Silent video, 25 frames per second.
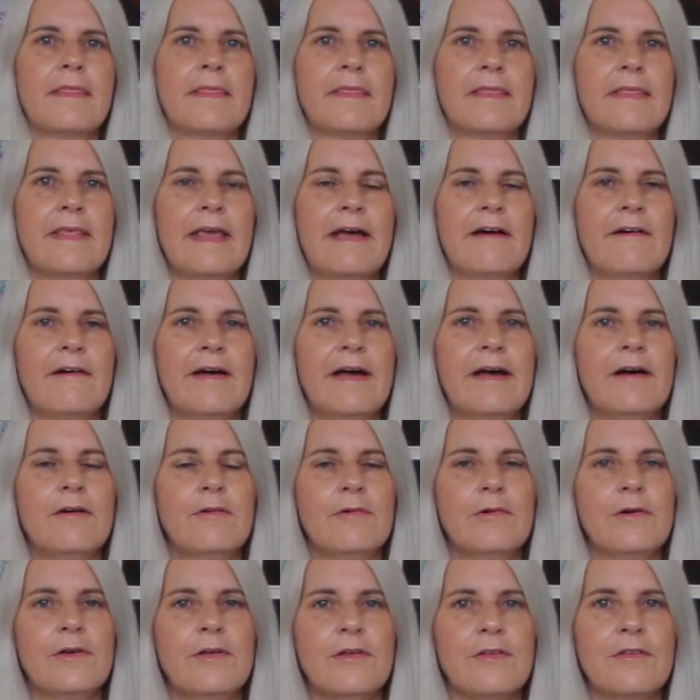Now our
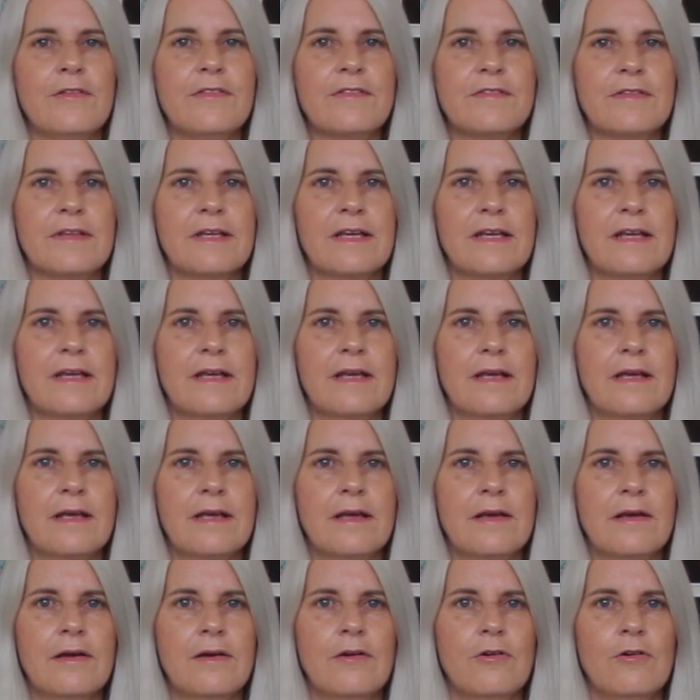Earth
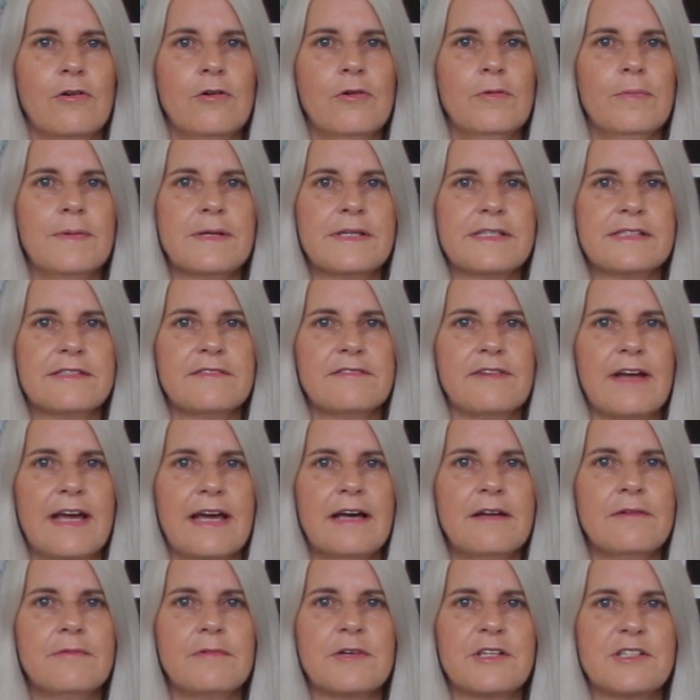orbits
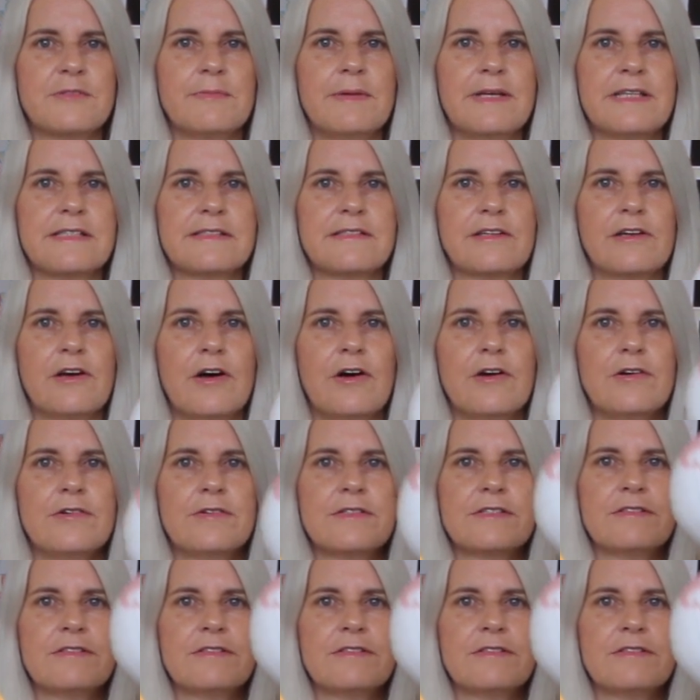around, which means goes